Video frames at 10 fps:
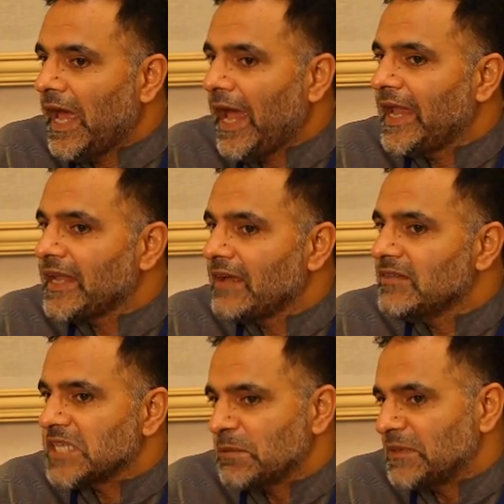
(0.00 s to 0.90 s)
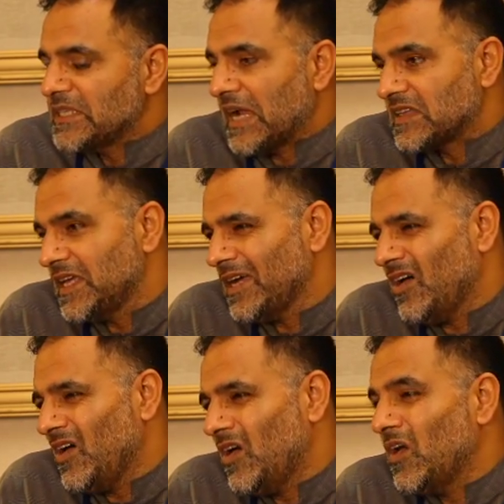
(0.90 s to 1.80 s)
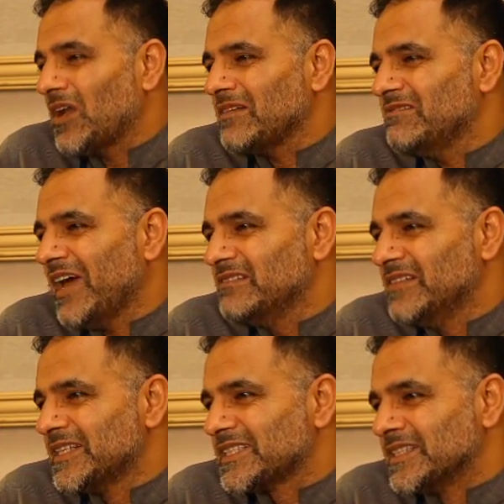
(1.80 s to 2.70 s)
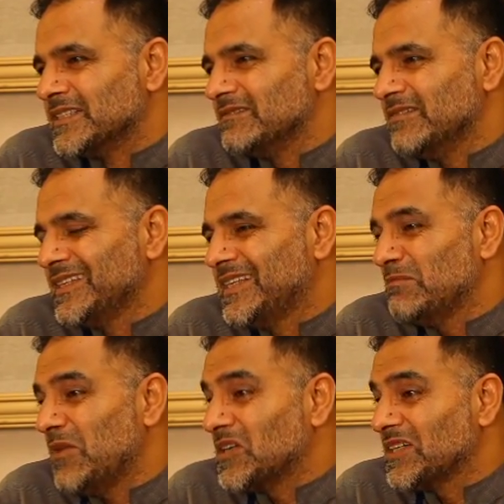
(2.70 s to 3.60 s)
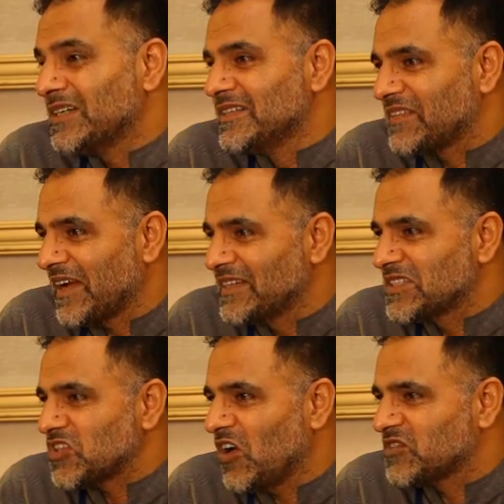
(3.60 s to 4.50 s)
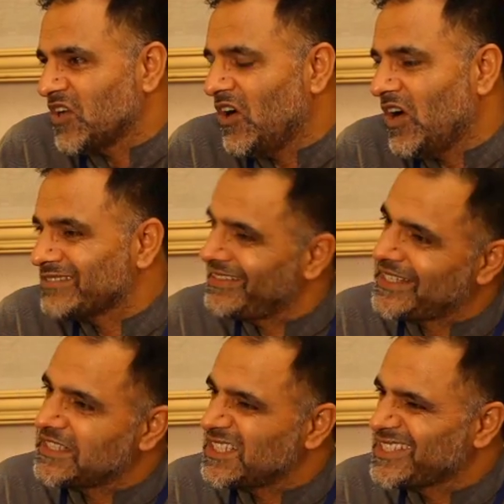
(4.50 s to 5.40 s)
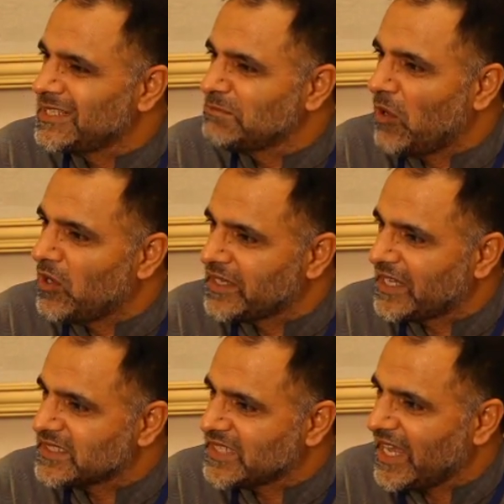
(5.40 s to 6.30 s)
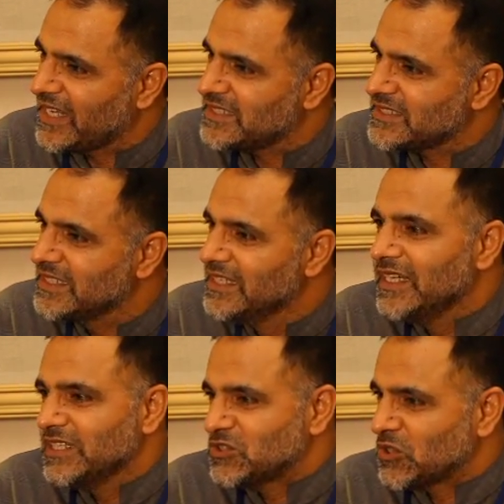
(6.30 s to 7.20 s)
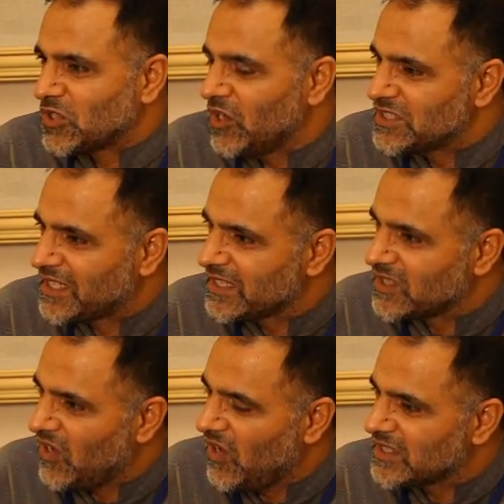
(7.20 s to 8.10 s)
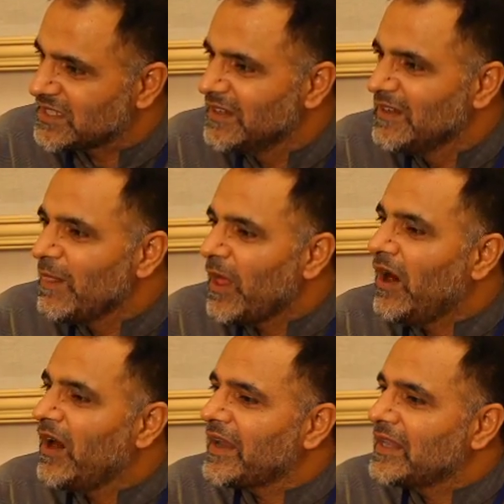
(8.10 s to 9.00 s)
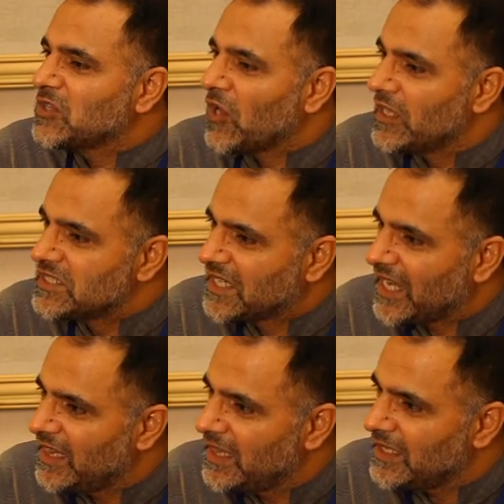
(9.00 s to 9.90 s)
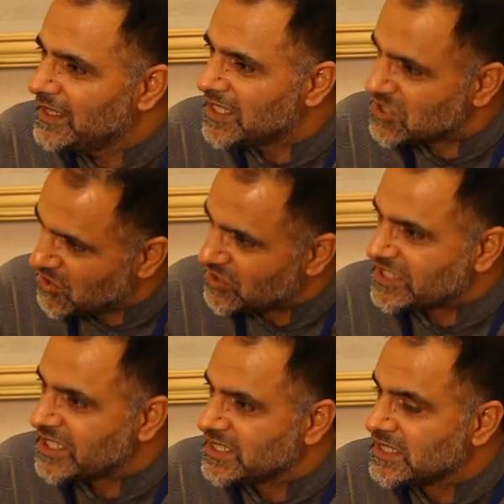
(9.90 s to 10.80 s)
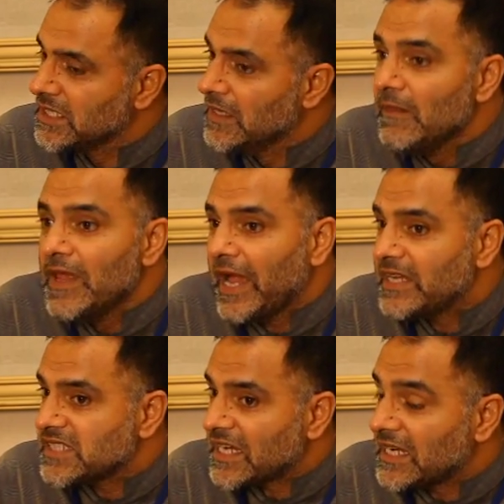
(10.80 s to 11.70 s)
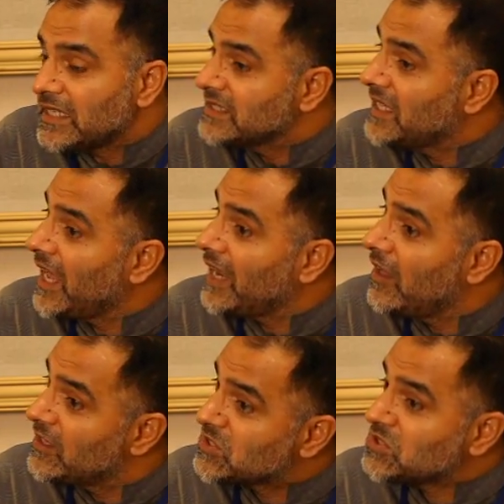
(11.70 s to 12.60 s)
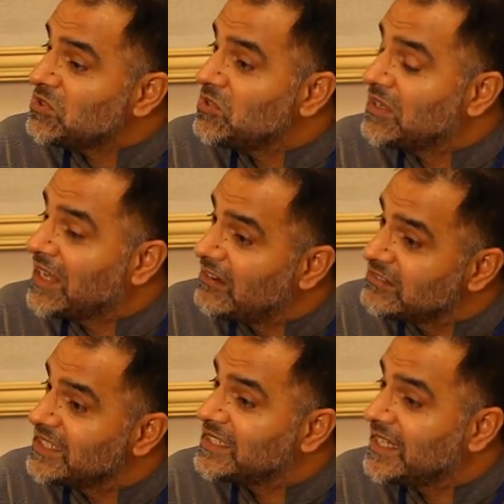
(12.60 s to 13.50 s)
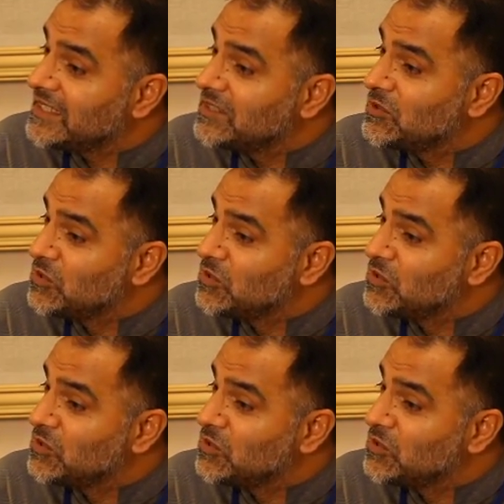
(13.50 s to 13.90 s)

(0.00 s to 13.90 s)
and I was happy that they are well versed with the modern trends of thought, whether it is in political science, sociological thought, or in theological discourses. And secondly, they are also grounded in